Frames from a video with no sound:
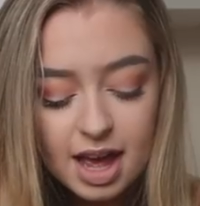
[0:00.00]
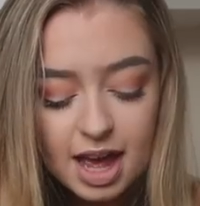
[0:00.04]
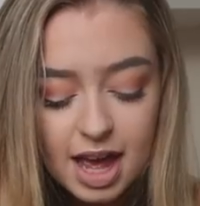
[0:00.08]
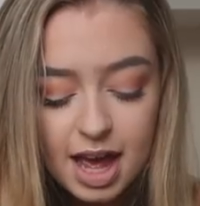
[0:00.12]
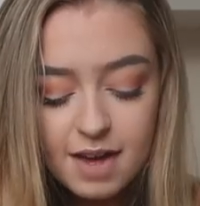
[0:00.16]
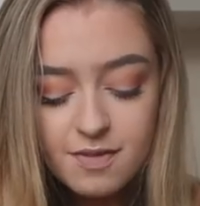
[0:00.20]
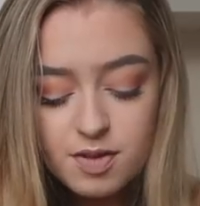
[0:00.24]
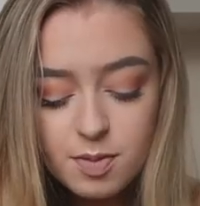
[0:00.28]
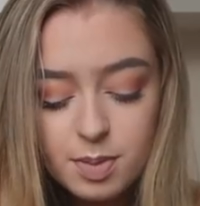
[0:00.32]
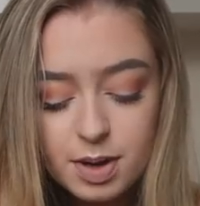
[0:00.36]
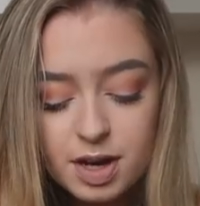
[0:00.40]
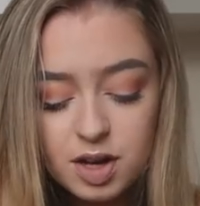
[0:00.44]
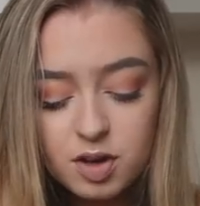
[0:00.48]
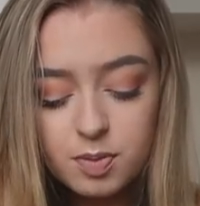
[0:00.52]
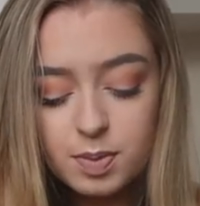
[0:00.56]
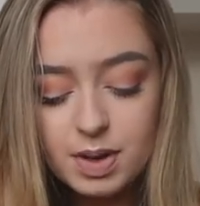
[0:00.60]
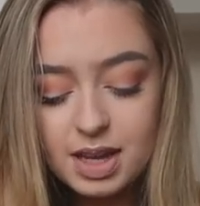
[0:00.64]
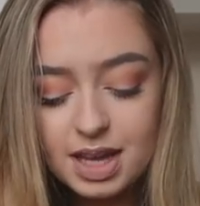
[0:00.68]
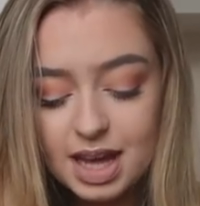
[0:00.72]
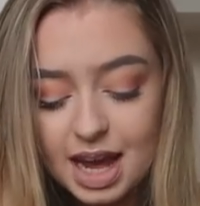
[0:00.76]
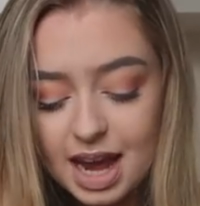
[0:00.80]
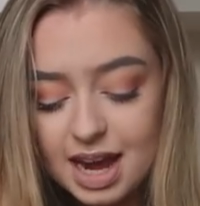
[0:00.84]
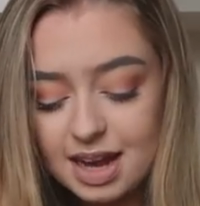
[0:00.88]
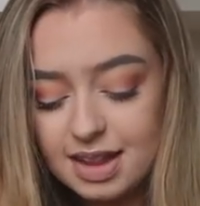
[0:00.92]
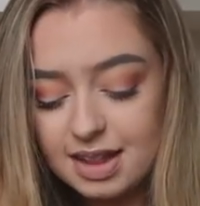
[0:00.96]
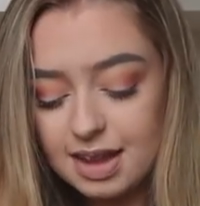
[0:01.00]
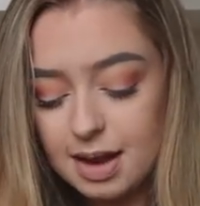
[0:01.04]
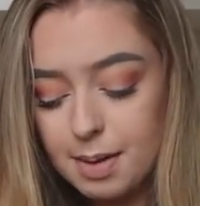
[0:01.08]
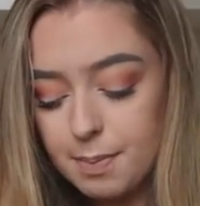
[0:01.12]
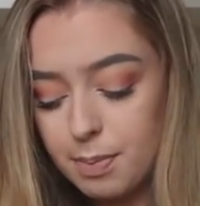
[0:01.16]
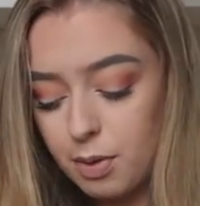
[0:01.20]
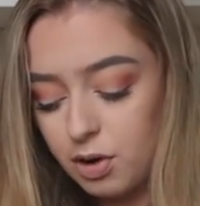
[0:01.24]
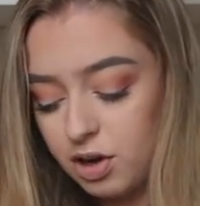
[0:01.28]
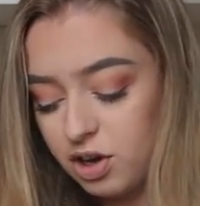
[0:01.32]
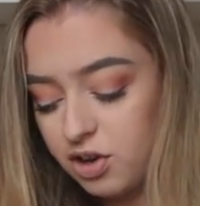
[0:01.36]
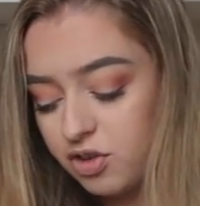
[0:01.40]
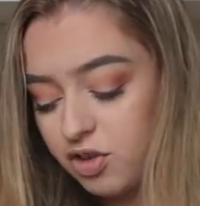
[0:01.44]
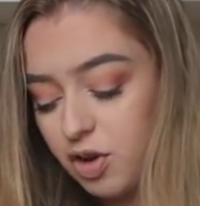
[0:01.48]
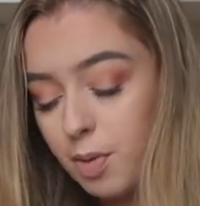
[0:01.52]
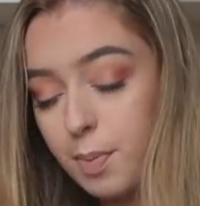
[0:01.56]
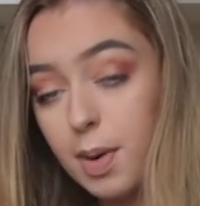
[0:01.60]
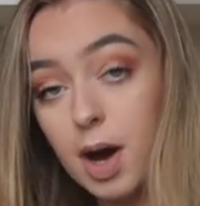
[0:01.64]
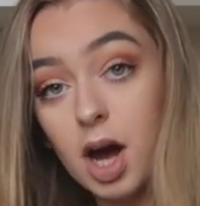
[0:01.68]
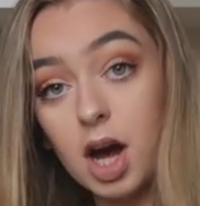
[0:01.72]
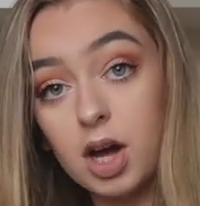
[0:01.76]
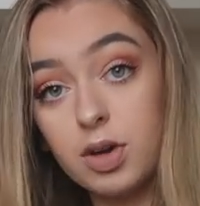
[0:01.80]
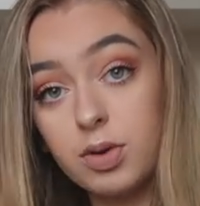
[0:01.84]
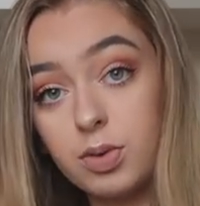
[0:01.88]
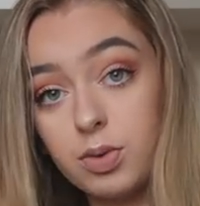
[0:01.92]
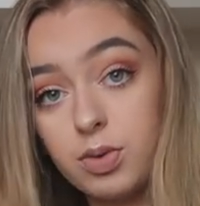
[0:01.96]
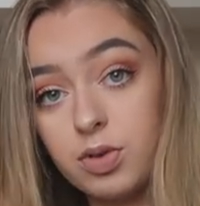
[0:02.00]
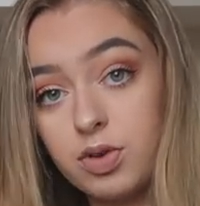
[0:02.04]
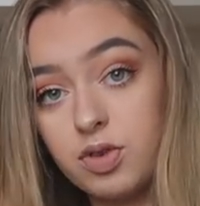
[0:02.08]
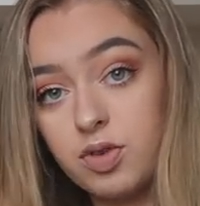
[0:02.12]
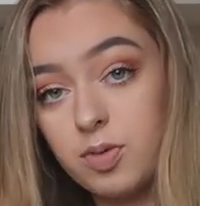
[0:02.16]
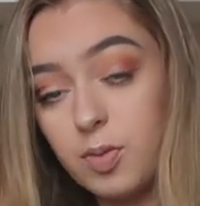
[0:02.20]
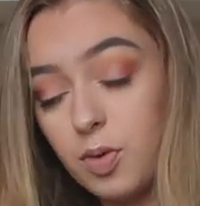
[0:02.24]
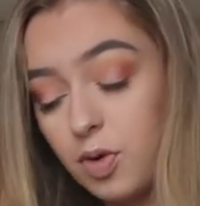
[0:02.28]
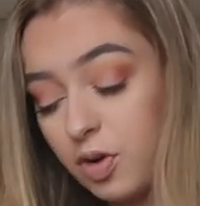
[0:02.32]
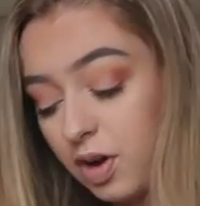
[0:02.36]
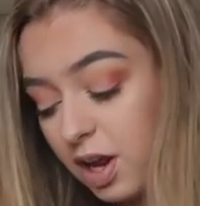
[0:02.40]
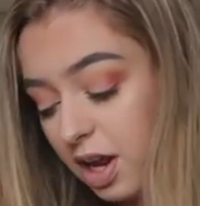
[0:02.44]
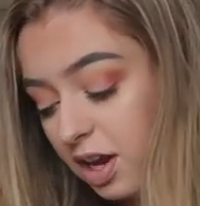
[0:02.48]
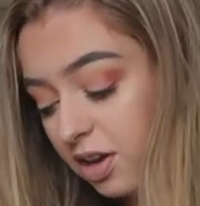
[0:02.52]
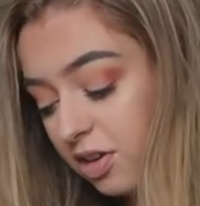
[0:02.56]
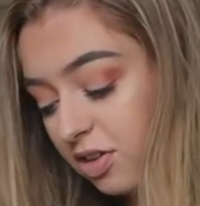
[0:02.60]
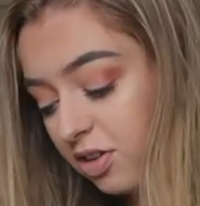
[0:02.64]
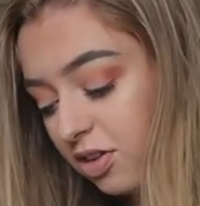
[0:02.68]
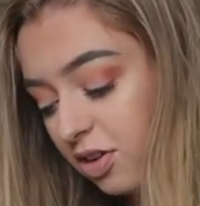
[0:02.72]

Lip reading: everybody's been getting Body Shop parcels this morning.